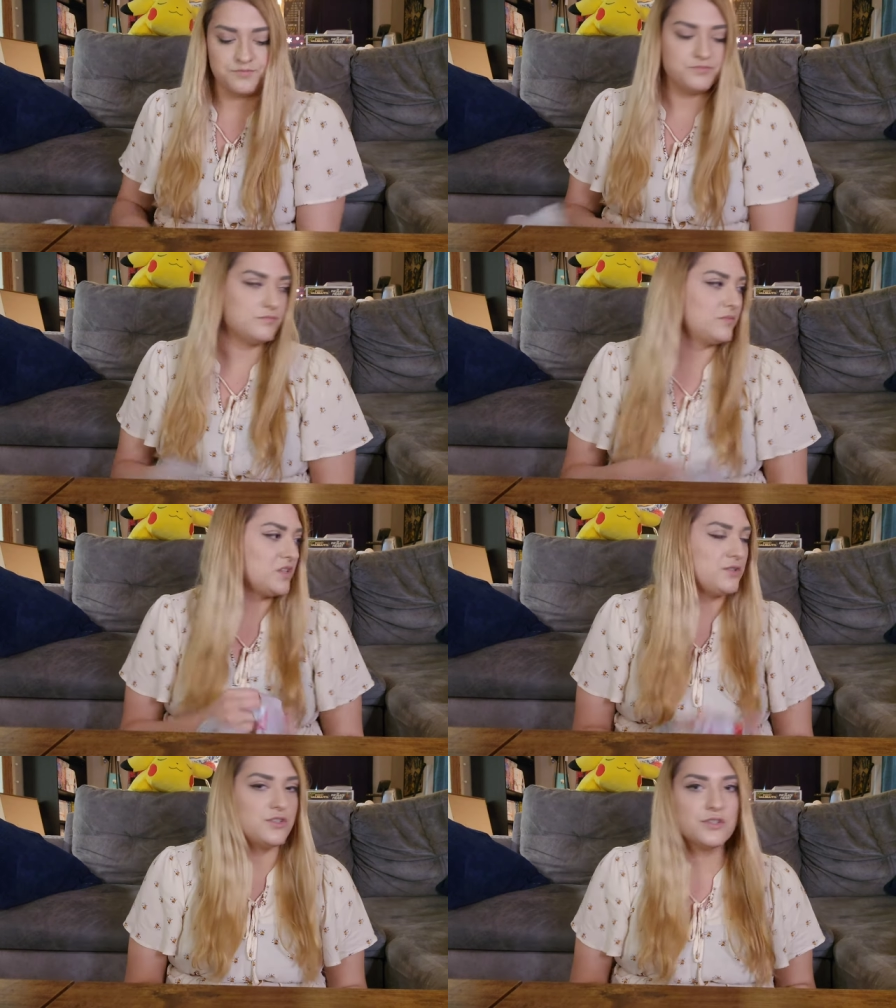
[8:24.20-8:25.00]
There's
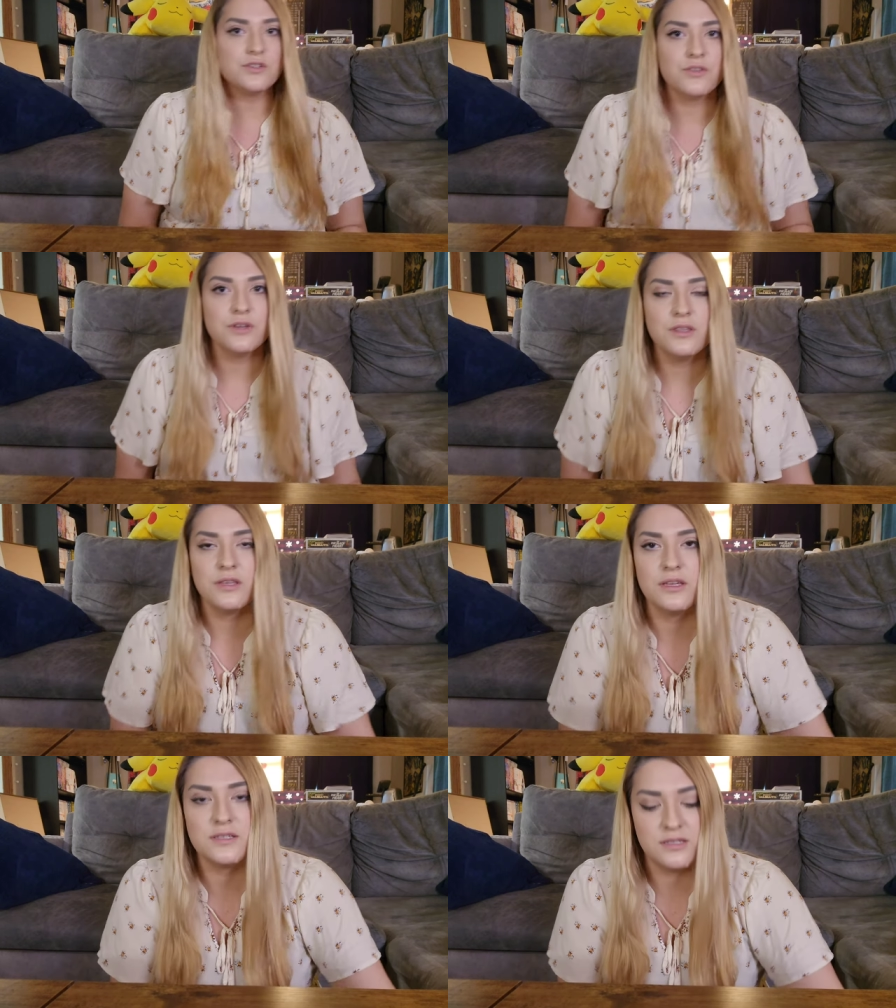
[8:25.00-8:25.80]
three
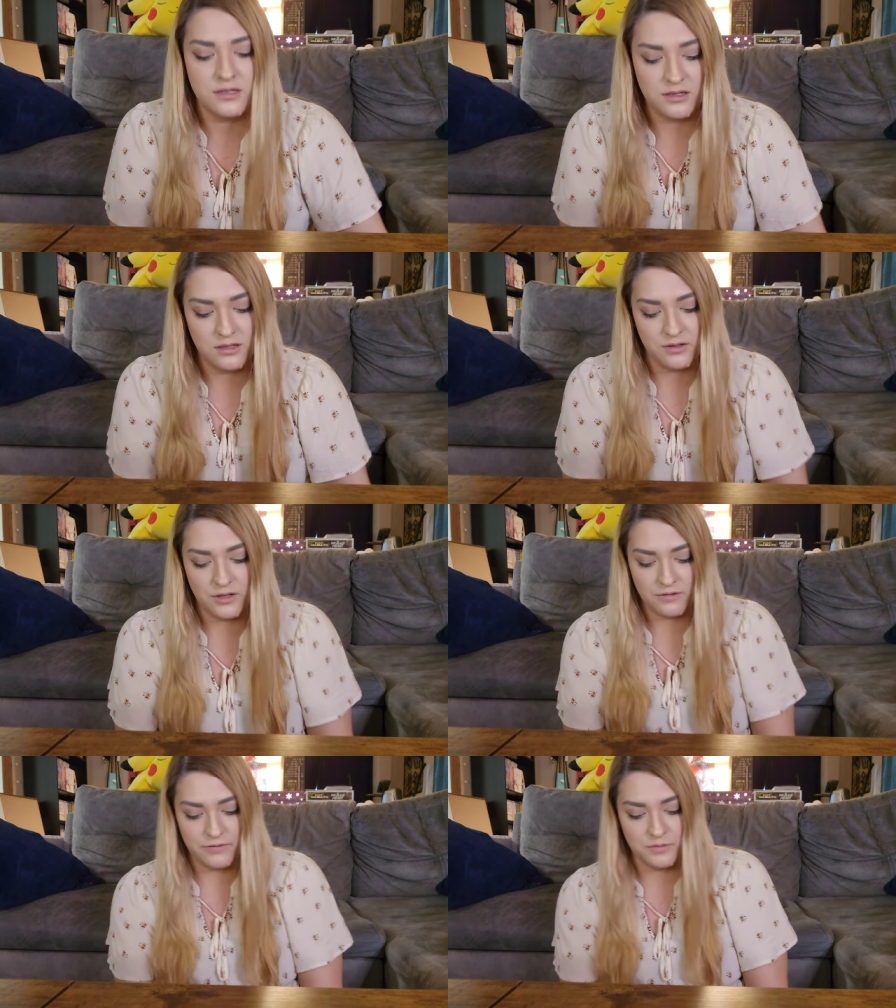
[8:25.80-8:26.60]
things that I got
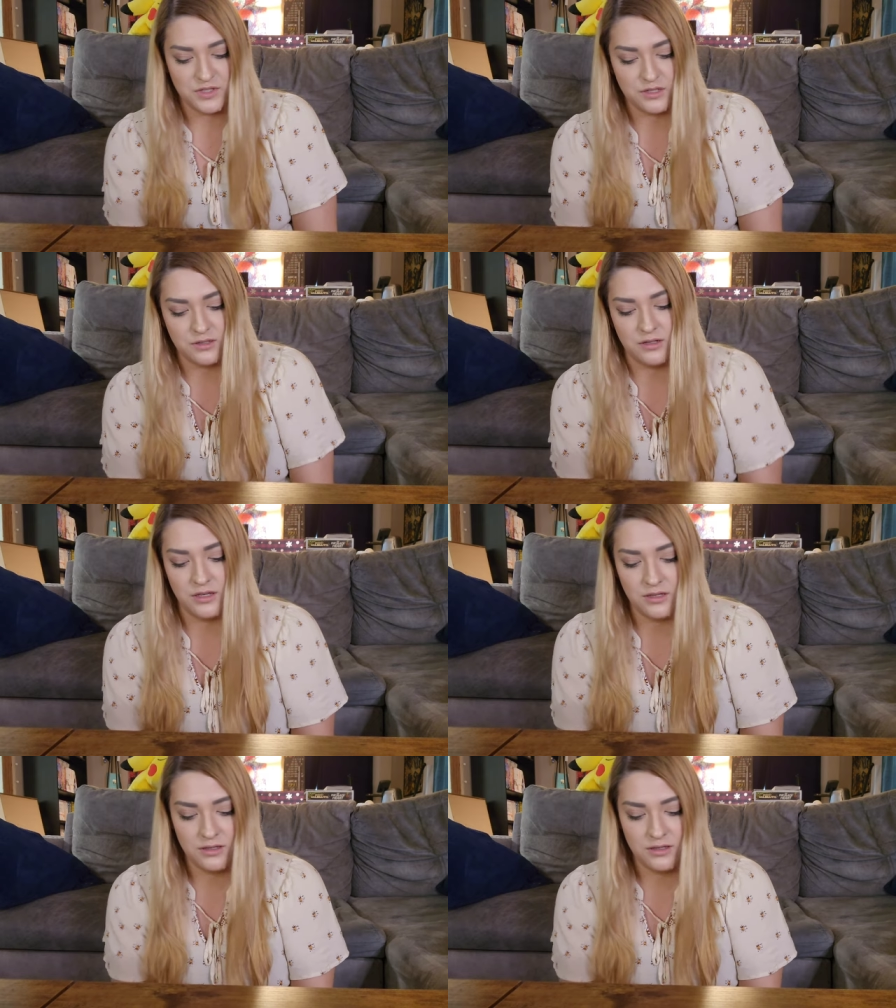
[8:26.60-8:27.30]
from Target.